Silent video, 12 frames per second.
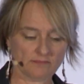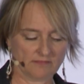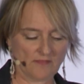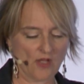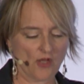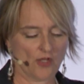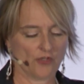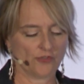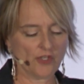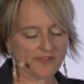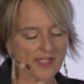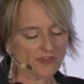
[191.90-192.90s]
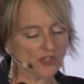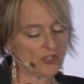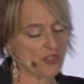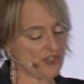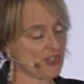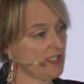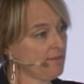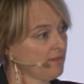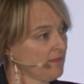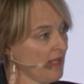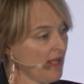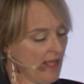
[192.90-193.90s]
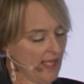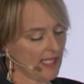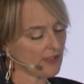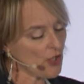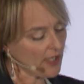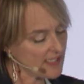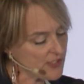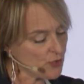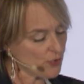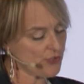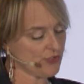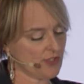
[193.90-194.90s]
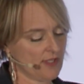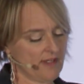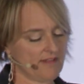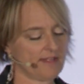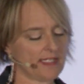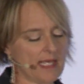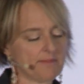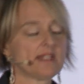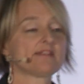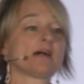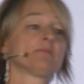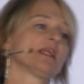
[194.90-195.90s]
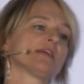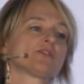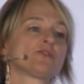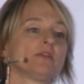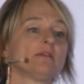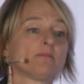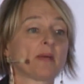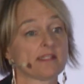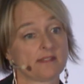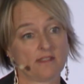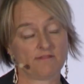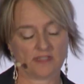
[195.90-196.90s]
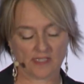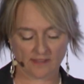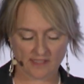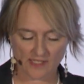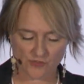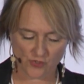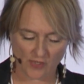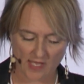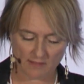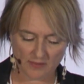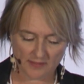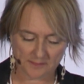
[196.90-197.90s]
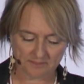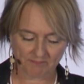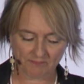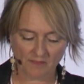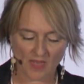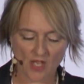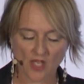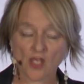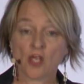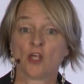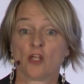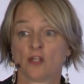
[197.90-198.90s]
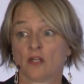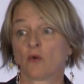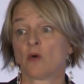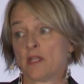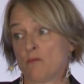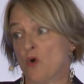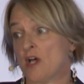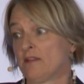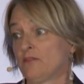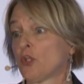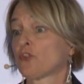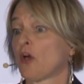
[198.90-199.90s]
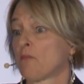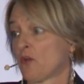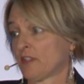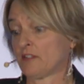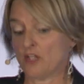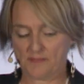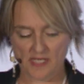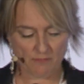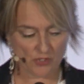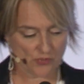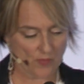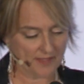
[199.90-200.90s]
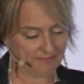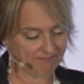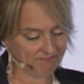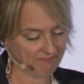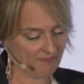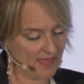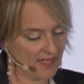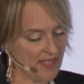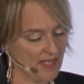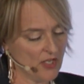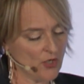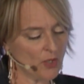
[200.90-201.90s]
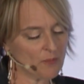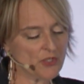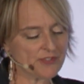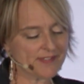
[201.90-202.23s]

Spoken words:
and related activities, in their choice of technologies and resources to establish a sustainable practice. Believe me, the world needs it.